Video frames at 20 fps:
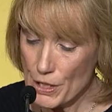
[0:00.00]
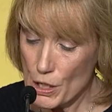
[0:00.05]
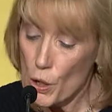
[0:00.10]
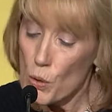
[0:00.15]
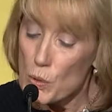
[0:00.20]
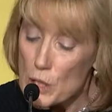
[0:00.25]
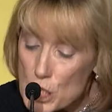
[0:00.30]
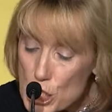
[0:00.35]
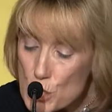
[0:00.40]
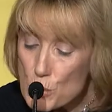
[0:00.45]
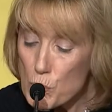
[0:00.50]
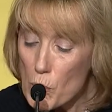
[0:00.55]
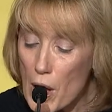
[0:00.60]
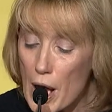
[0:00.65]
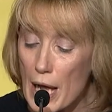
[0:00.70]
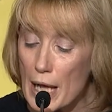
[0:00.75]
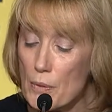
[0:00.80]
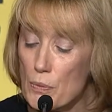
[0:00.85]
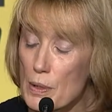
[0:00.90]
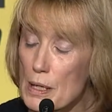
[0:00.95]
which is
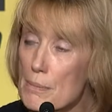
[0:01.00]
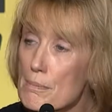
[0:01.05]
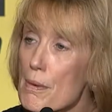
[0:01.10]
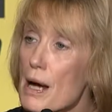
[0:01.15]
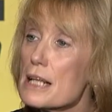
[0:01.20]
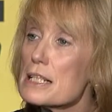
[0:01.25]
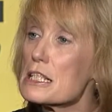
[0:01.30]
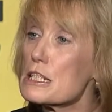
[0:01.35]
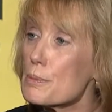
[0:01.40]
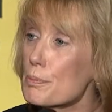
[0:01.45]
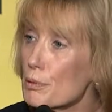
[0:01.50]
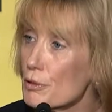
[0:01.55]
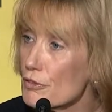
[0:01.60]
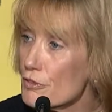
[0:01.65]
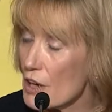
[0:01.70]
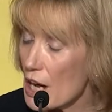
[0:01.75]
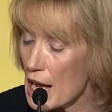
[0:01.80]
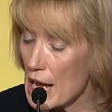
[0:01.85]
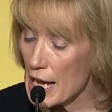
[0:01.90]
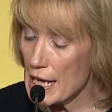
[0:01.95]
why we must
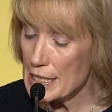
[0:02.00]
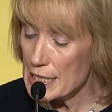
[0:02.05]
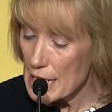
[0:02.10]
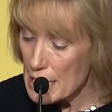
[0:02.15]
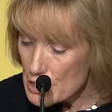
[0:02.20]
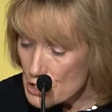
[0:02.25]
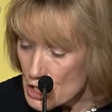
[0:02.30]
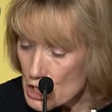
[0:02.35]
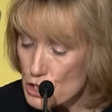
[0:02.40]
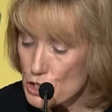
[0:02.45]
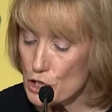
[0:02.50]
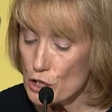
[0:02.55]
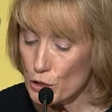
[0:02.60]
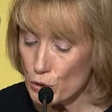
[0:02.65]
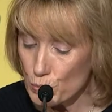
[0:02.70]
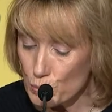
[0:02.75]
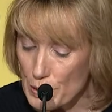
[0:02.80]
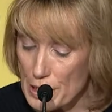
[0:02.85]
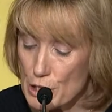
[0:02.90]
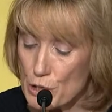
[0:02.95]
provide
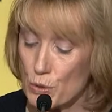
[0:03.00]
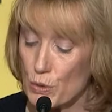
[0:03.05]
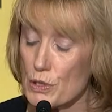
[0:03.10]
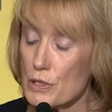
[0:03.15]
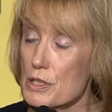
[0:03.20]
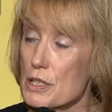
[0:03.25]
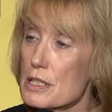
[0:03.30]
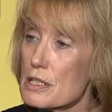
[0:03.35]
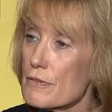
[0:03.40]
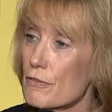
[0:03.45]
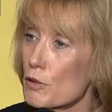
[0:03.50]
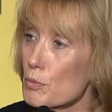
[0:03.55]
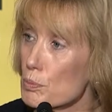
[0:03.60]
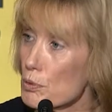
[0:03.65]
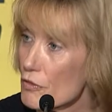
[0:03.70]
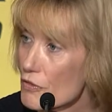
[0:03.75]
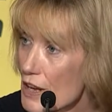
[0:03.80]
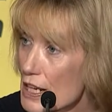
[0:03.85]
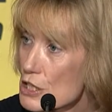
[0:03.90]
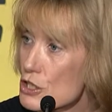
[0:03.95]
additional resources for
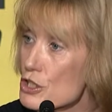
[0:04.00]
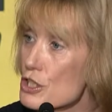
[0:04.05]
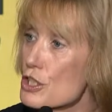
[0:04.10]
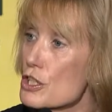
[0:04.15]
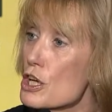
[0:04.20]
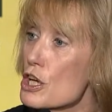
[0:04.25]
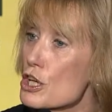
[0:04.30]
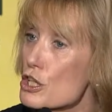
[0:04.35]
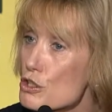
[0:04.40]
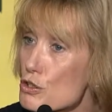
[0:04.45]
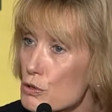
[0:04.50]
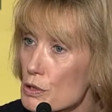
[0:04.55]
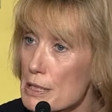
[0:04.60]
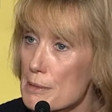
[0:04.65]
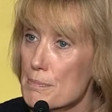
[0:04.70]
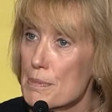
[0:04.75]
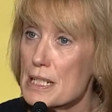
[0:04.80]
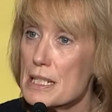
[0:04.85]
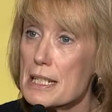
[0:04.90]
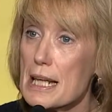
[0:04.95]
prevention,
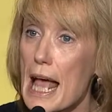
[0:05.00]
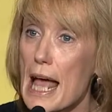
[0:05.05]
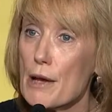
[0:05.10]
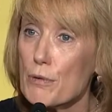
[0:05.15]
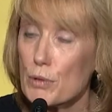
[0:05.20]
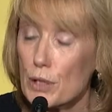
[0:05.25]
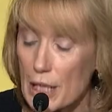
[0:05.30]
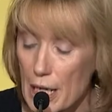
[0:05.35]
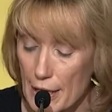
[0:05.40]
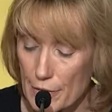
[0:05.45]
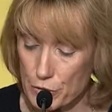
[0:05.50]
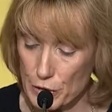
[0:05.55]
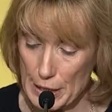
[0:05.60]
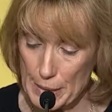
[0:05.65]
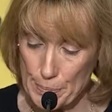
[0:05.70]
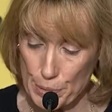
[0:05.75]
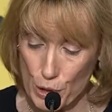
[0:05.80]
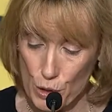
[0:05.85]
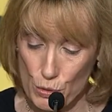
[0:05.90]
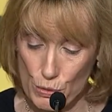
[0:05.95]
treatment, and recovery
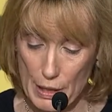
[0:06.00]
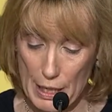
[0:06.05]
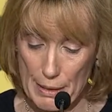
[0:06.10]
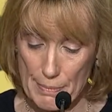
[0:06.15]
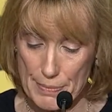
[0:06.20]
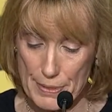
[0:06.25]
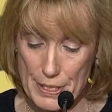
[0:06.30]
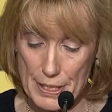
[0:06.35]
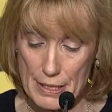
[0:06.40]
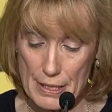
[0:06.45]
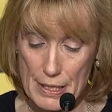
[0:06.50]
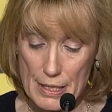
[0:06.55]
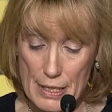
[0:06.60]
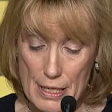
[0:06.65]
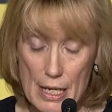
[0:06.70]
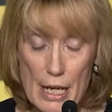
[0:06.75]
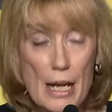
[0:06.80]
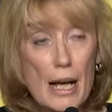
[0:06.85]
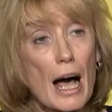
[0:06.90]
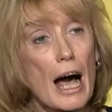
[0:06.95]
programs.
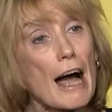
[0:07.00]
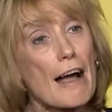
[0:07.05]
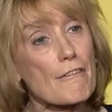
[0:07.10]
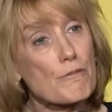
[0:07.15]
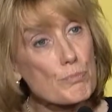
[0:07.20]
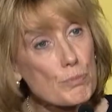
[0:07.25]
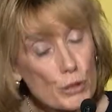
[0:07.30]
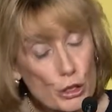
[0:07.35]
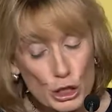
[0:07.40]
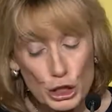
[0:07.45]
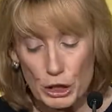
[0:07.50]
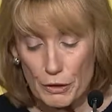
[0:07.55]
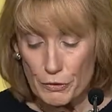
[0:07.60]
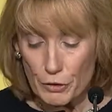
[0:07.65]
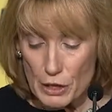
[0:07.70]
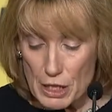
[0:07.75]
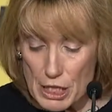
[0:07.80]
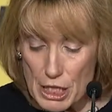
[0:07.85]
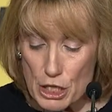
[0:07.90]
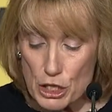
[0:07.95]
I've pushed
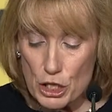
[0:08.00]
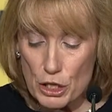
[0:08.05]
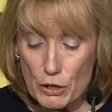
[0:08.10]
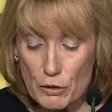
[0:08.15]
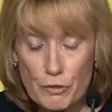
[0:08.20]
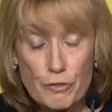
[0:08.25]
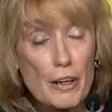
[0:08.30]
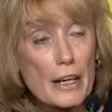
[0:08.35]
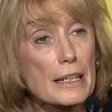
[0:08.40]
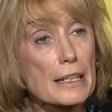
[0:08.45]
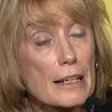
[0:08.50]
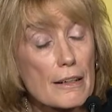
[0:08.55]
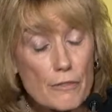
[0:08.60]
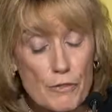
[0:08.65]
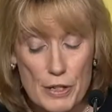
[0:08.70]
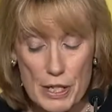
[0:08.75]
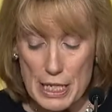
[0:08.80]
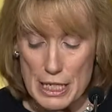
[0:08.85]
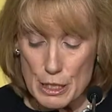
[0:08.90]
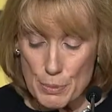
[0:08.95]
for additional funding
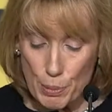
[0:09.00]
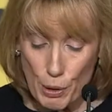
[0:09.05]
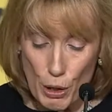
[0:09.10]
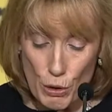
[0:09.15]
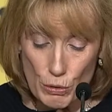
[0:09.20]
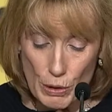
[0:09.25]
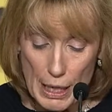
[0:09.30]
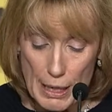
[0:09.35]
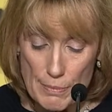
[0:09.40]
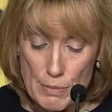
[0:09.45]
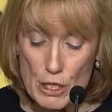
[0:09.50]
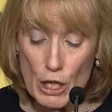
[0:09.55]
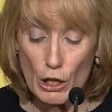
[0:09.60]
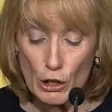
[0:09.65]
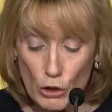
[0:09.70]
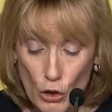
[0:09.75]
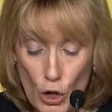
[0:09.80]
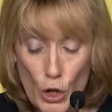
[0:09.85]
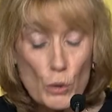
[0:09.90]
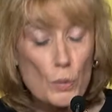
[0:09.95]
for these programs,
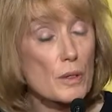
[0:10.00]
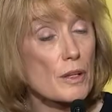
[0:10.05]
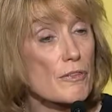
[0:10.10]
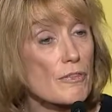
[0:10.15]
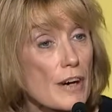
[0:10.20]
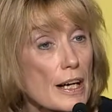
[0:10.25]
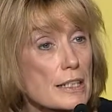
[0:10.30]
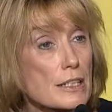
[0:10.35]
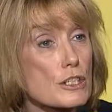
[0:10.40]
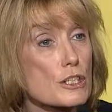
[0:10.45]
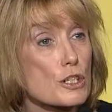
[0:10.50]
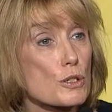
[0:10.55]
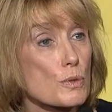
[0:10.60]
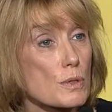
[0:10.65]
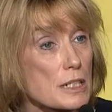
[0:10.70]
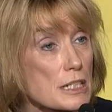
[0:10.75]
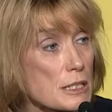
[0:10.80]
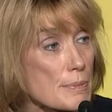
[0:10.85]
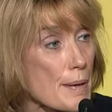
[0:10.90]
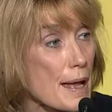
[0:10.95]
along with funds to
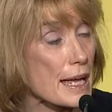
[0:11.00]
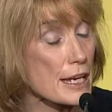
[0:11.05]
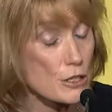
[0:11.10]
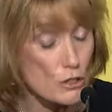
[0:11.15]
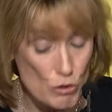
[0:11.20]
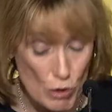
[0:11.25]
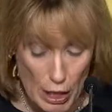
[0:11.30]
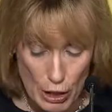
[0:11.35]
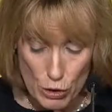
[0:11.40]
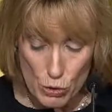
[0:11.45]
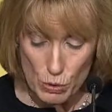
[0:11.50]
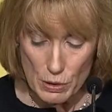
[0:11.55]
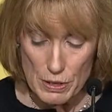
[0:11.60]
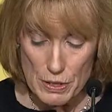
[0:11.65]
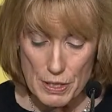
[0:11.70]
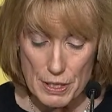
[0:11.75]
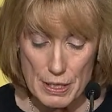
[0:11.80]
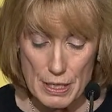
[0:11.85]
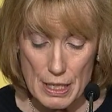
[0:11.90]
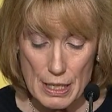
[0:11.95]
expand drug
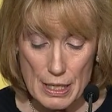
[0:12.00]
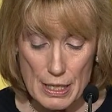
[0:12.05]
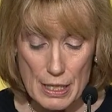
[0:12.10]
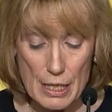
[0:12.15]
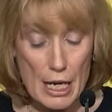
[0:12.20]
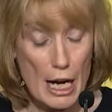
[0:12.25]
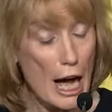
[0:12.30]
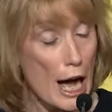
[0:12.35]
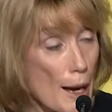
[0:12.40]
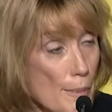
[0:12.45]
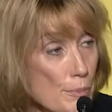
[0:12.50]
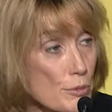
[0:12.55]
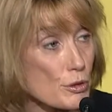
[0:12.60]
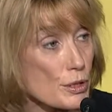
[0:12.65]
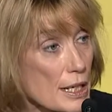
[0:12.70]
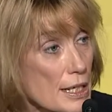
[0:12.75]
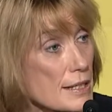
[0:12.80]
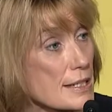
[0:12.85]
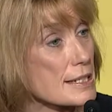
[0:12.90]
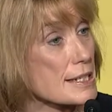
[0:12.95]
courts, upgrade the